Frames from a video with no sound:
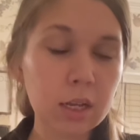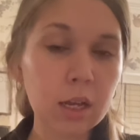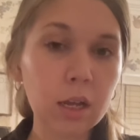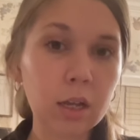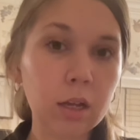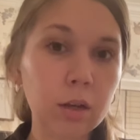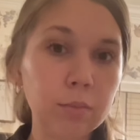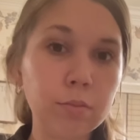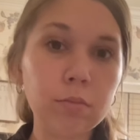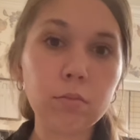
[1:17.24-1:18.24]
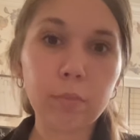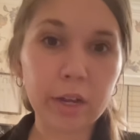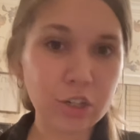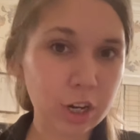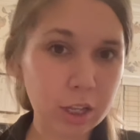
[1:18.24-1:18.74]

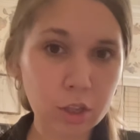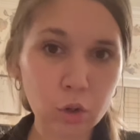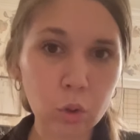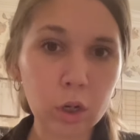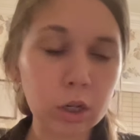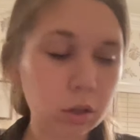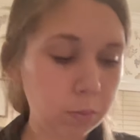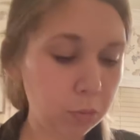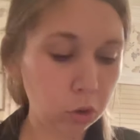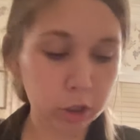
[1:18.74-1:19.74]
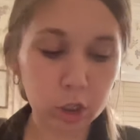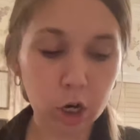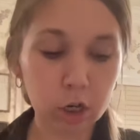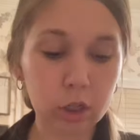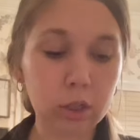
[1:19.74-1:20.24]
by shutting the door, pulling the
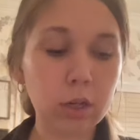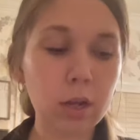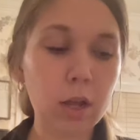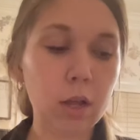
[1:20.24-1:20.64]
curtain,